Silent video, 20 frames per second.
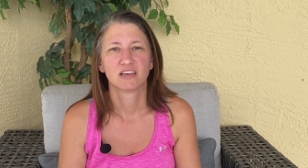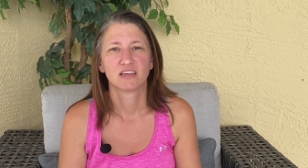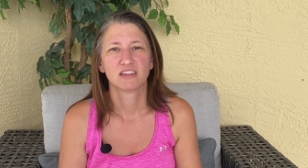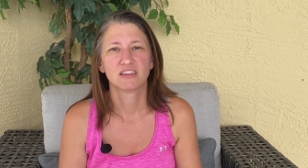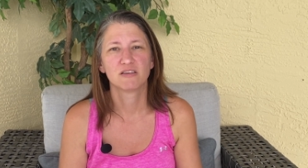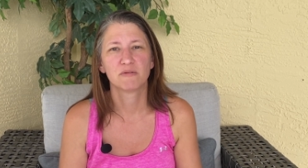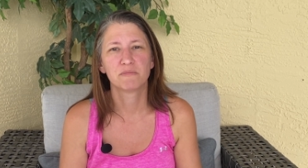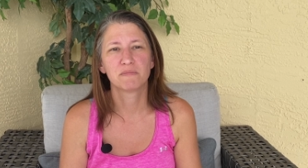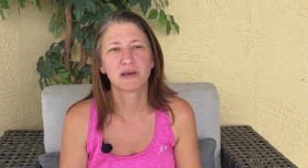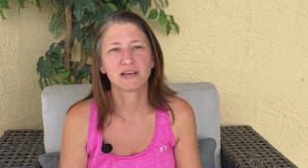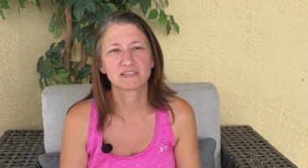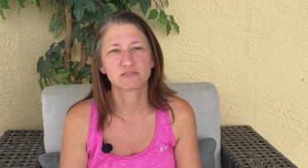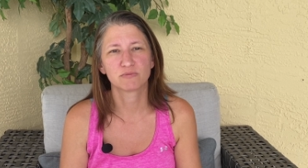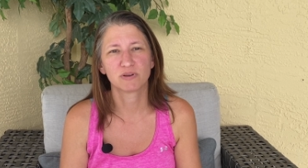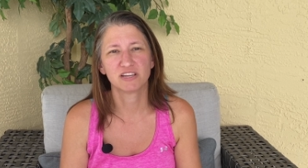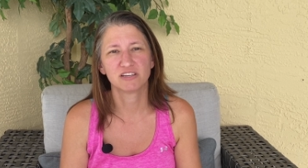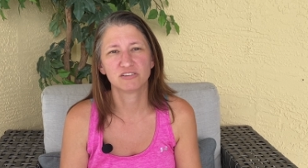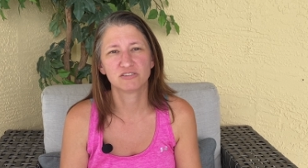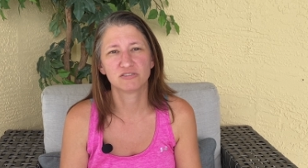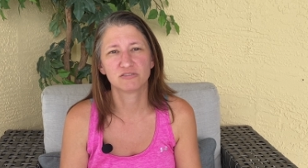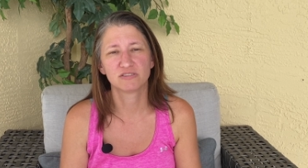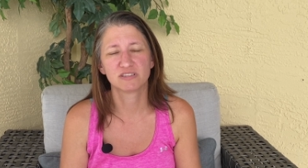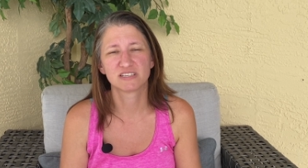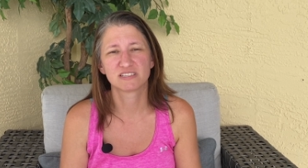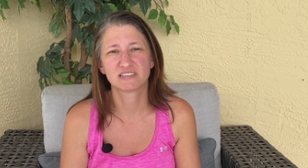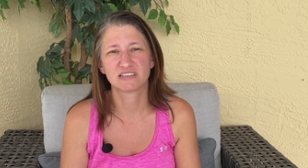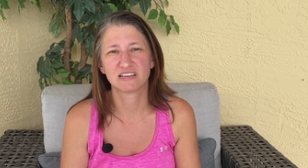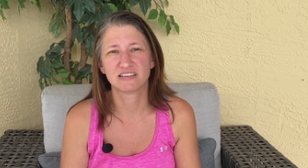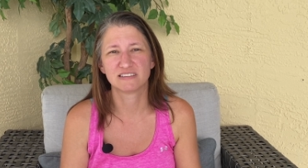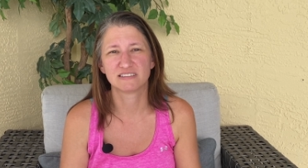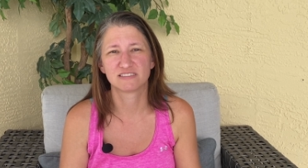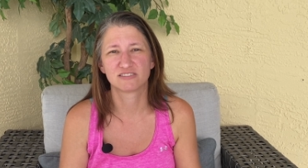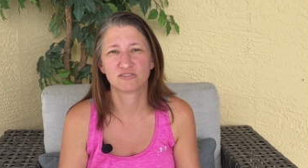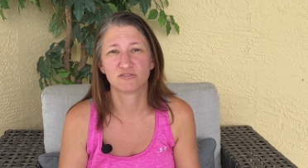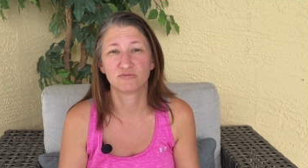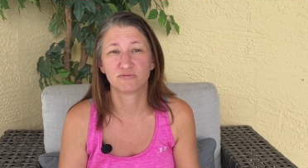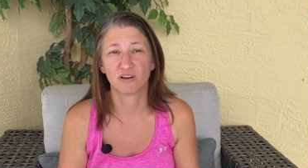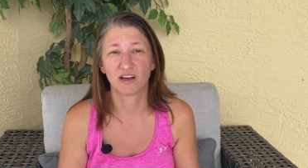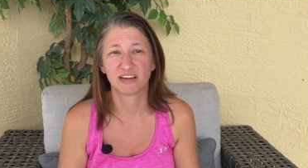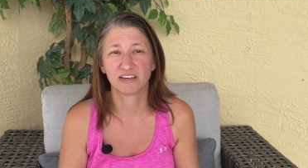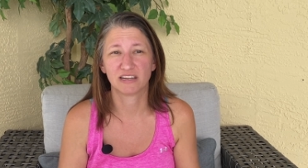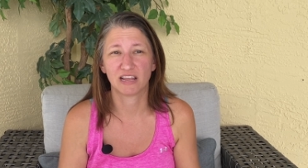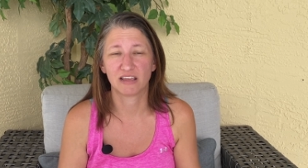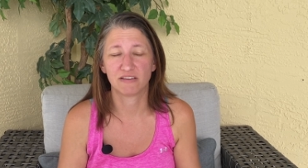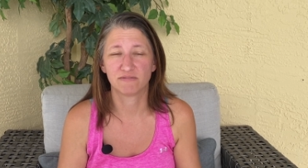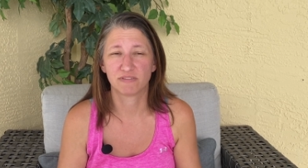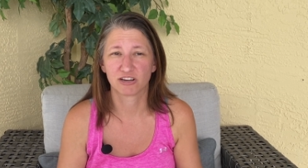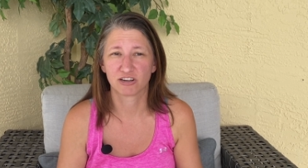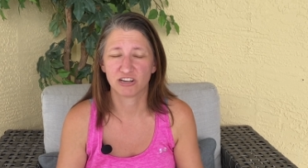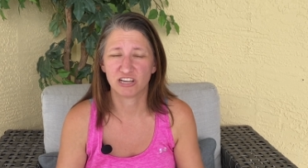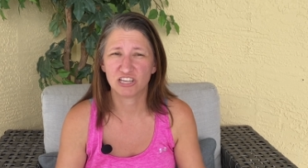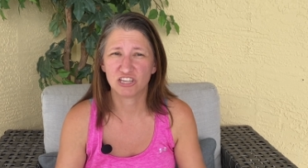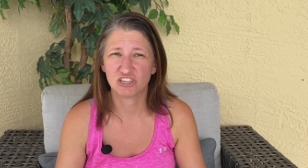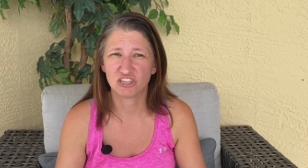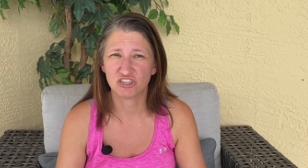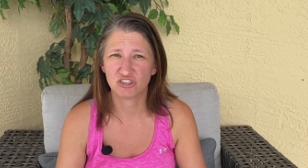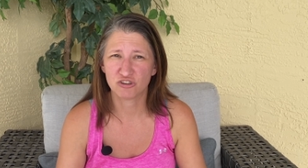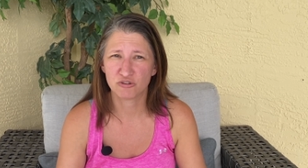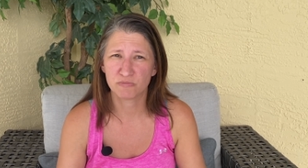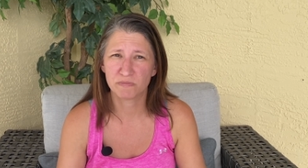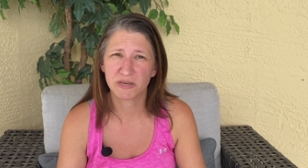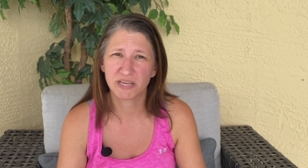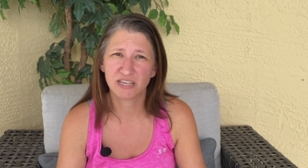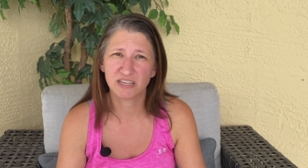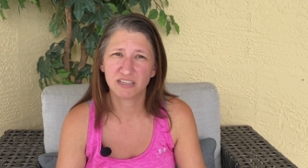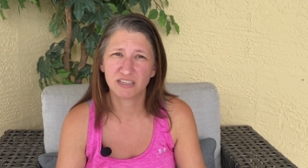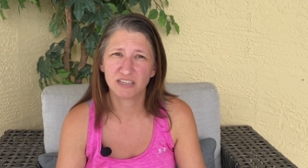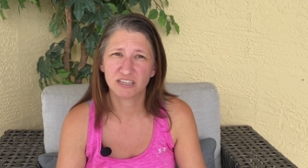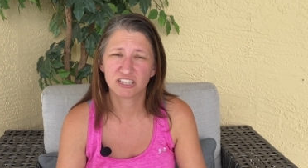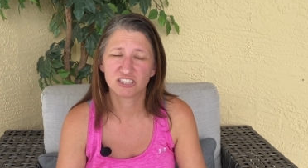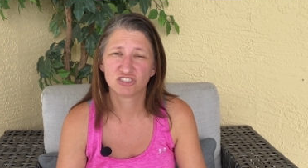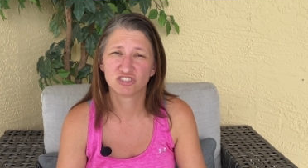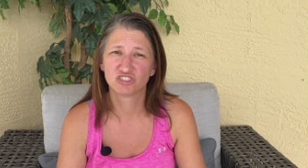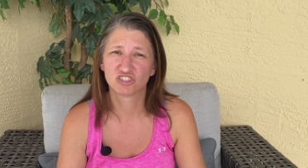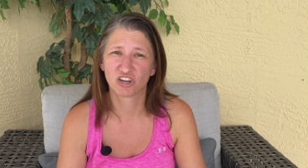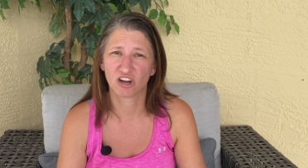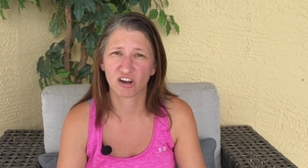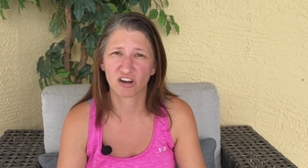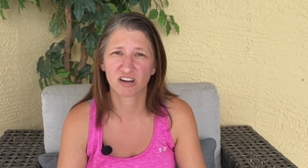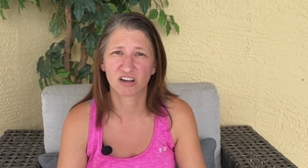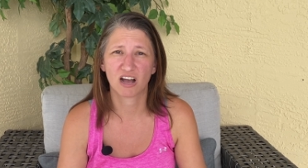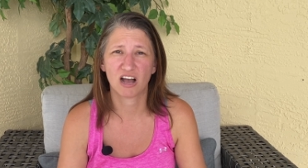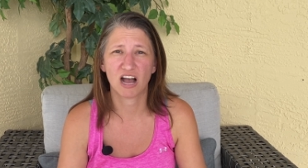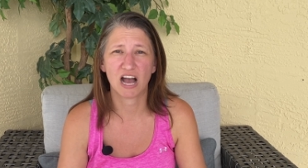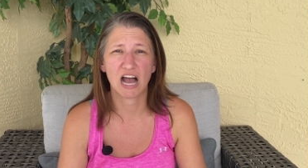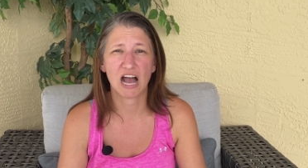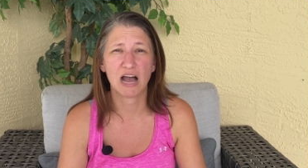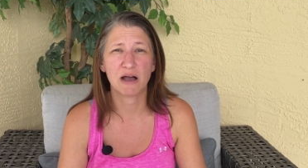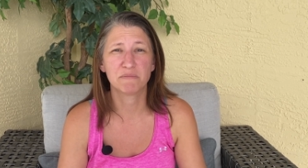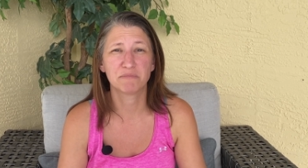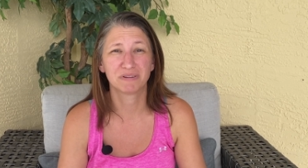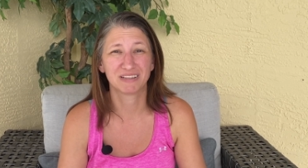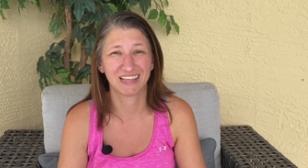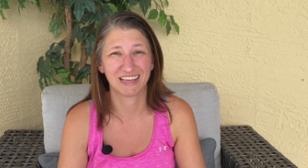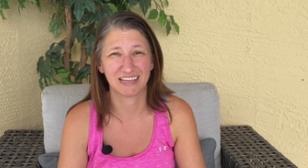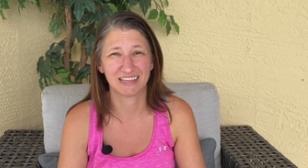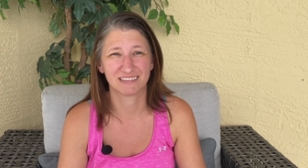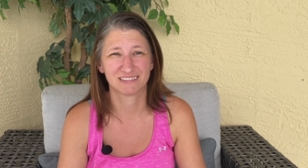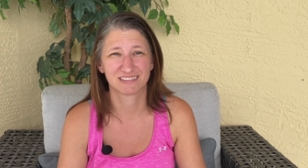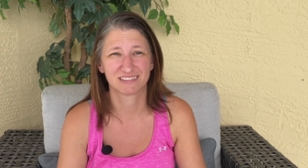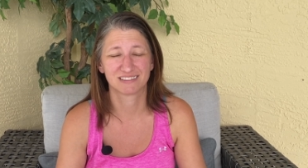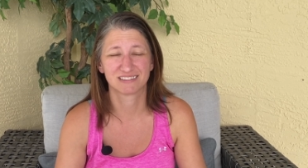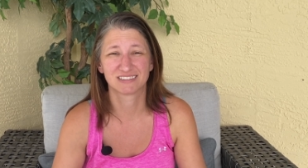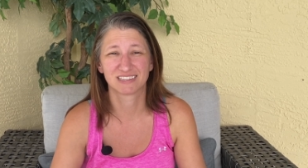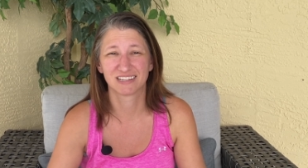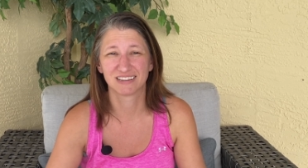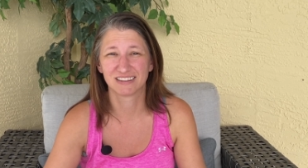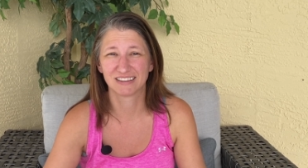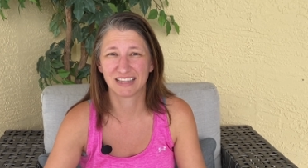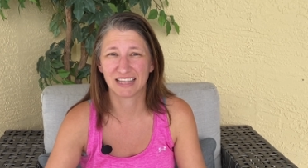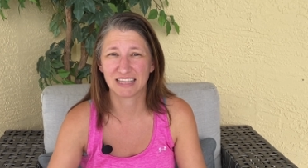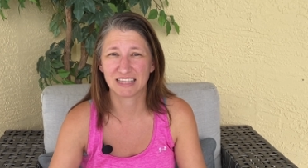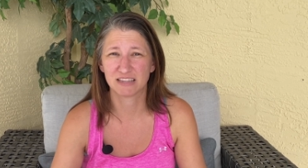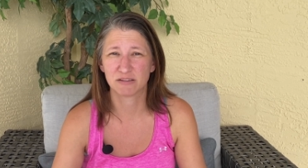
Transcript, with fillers: The best way to do this is to find a very humid, dark, hot place to lay